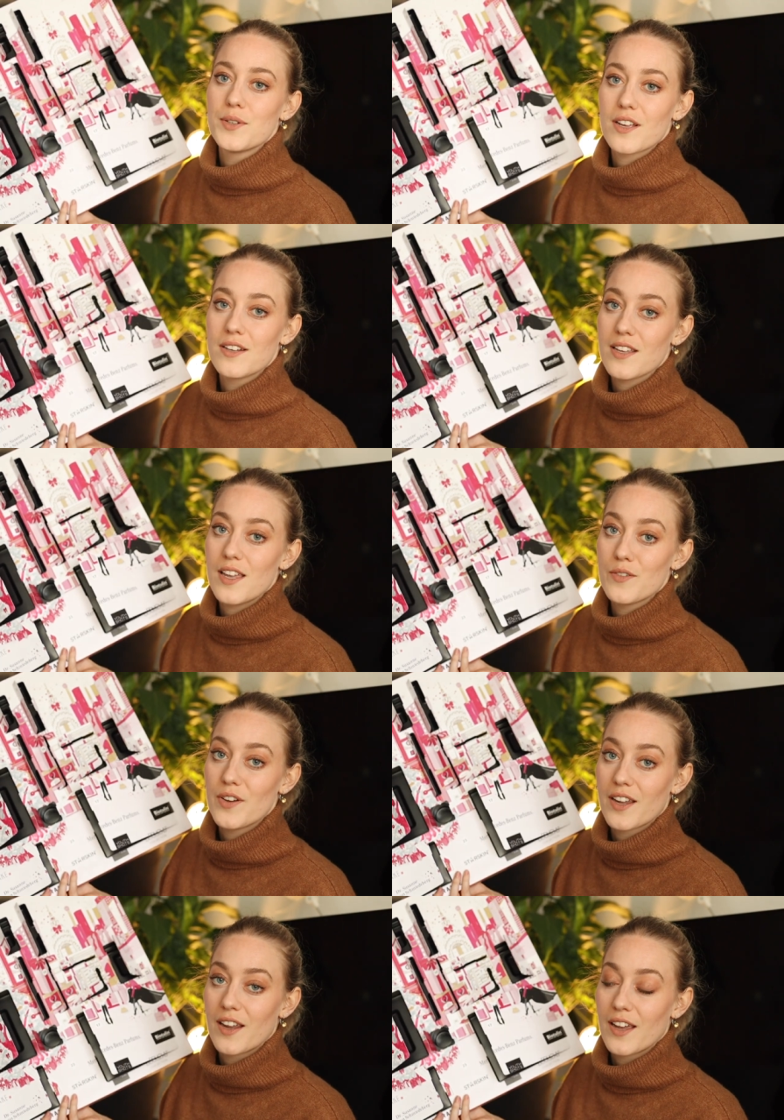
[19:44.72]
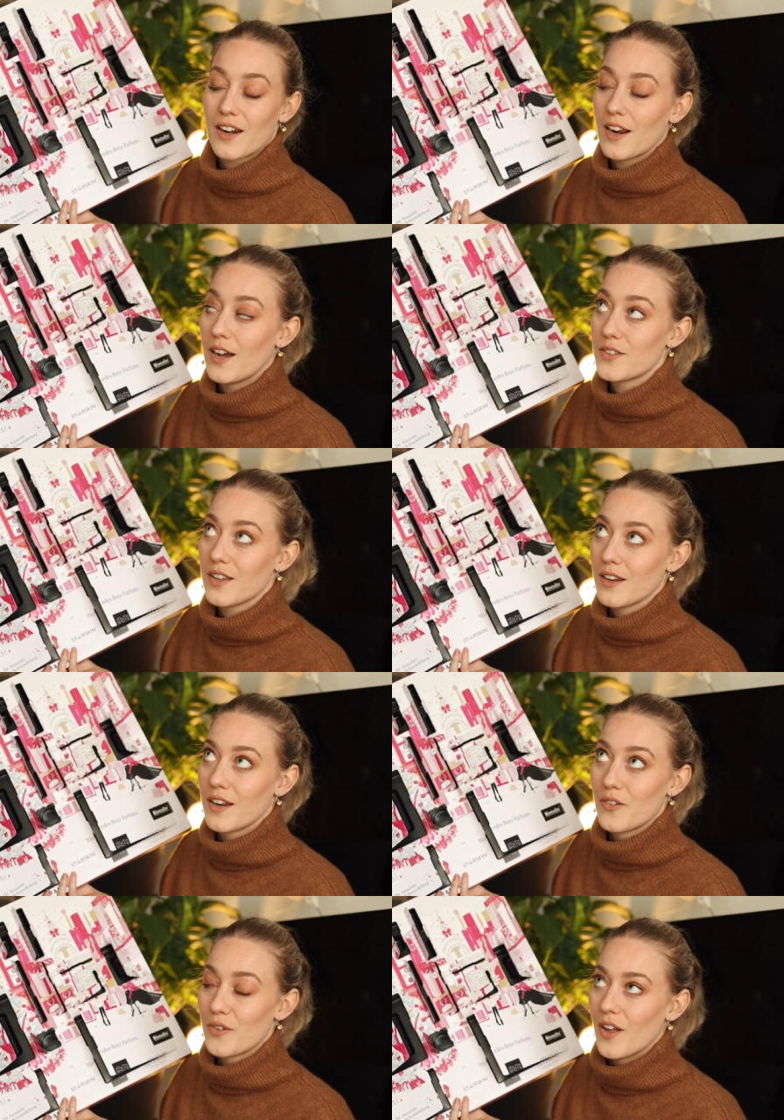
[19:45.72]
I was gonna say if I can get it out and
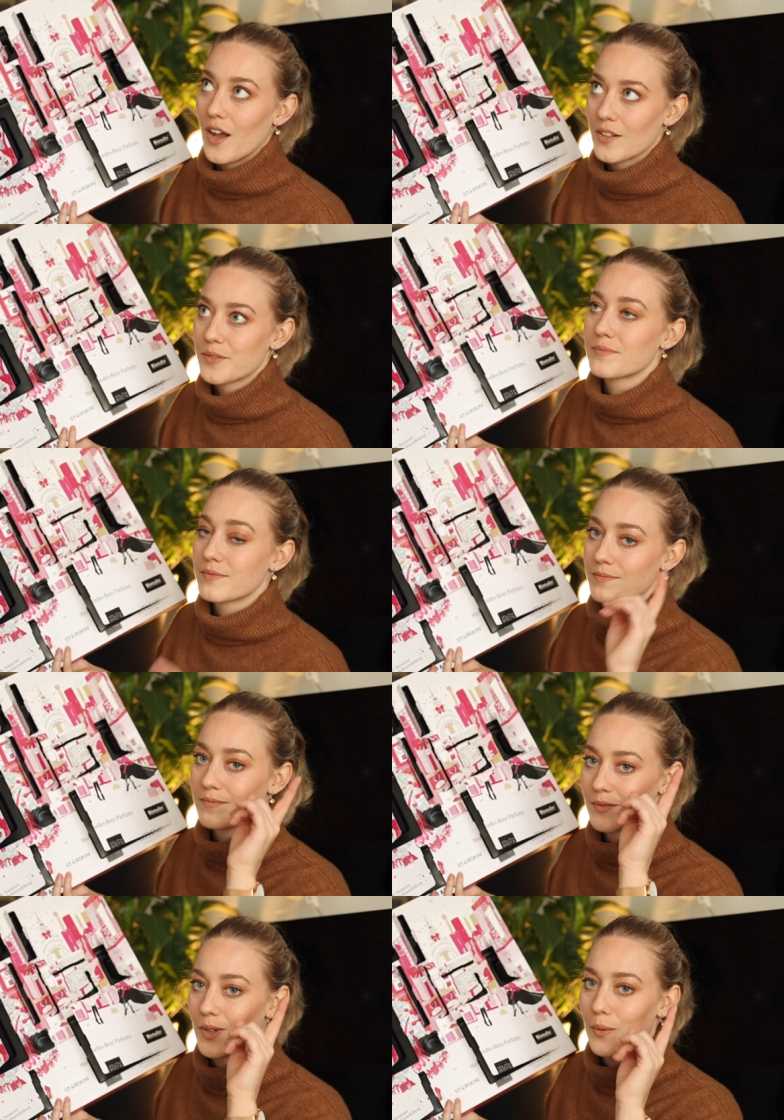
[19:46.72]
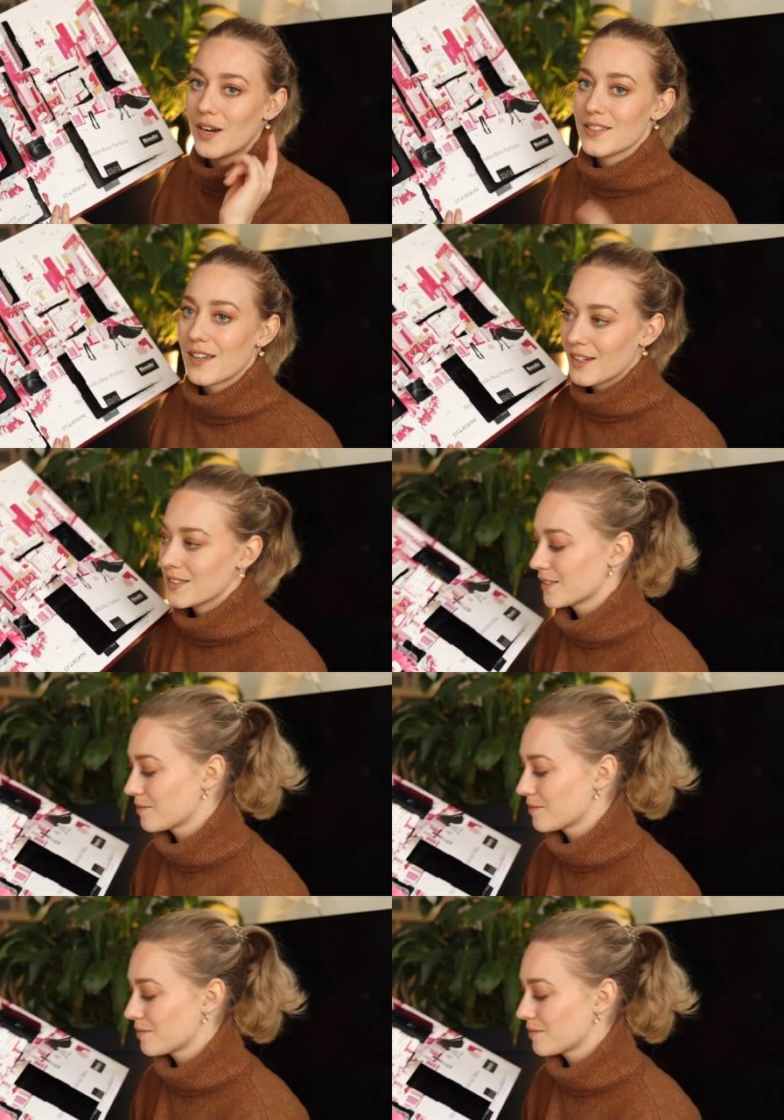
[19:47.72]
then it fell out. Wait a second.